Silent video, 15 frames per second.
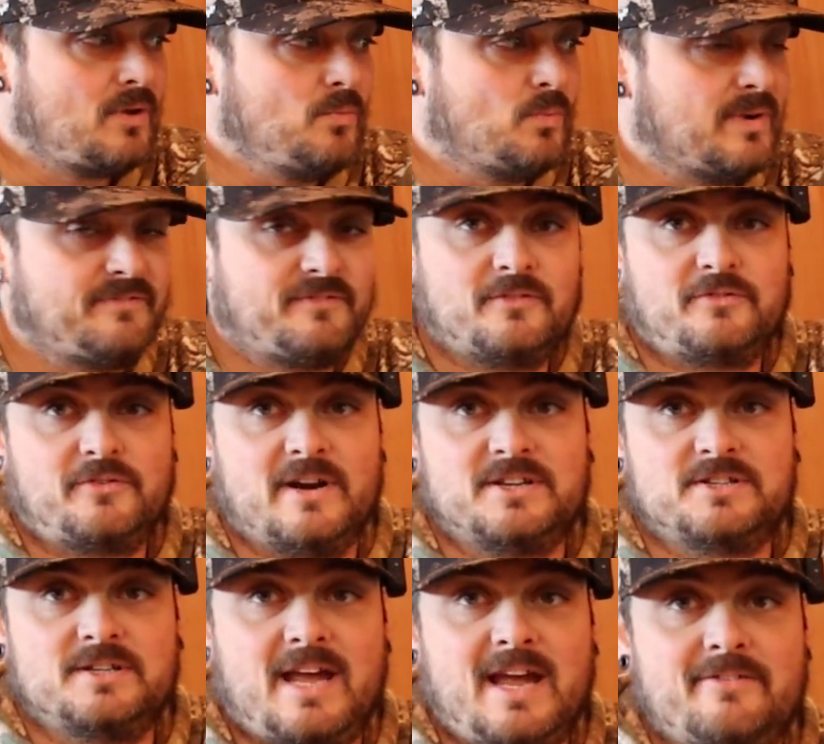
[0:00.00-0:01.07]
with
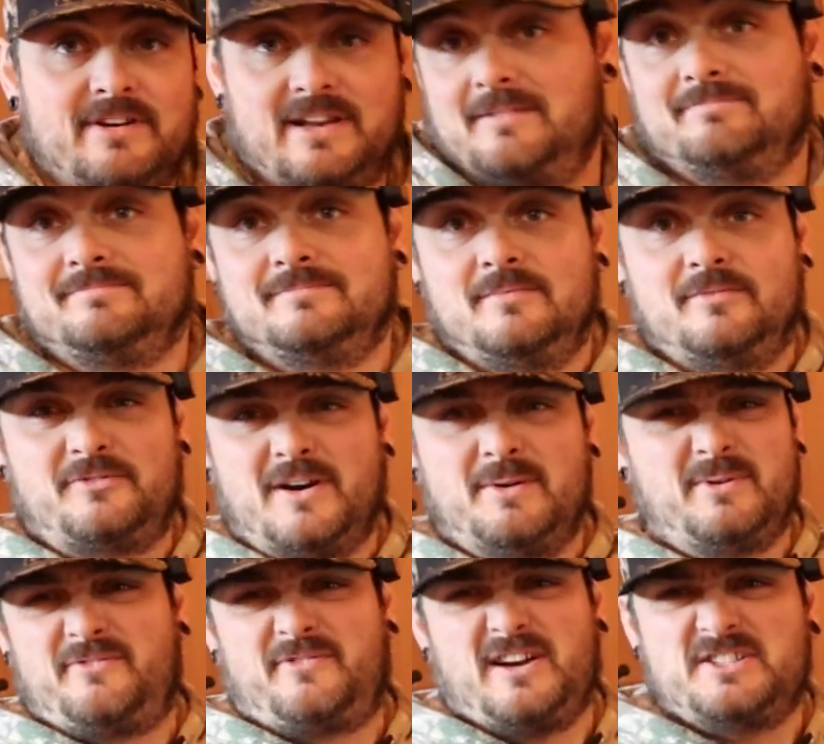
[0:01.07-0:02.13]
fresh air in it.
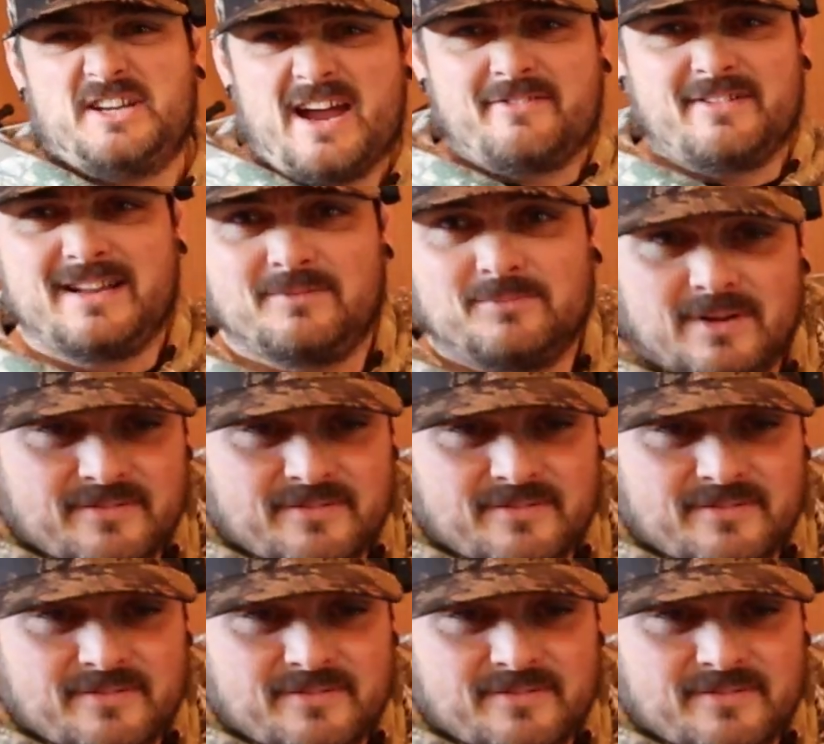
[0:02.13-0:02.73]
With fresh air in it,